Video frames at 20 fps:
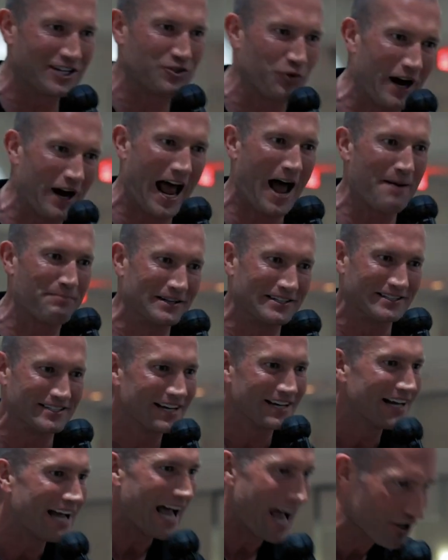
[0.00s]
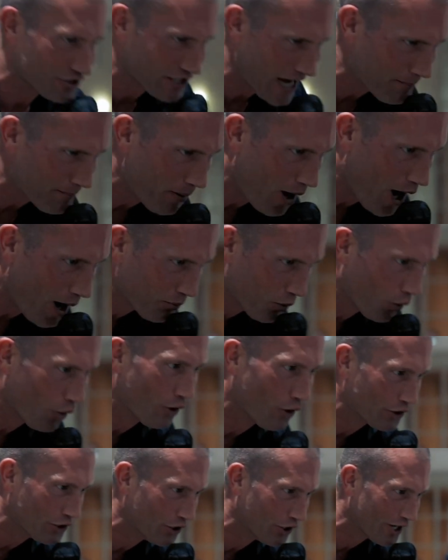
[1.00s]
Guess what happens? How's that
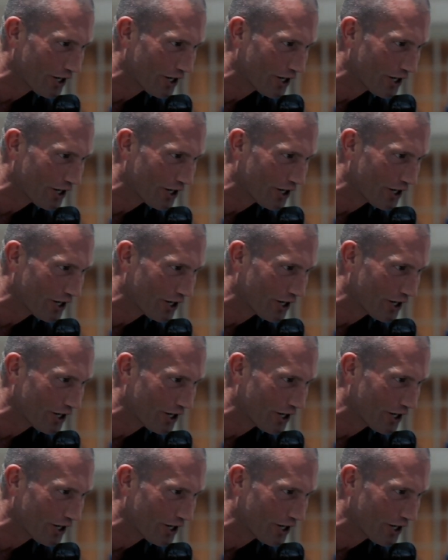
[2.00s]
popcorn?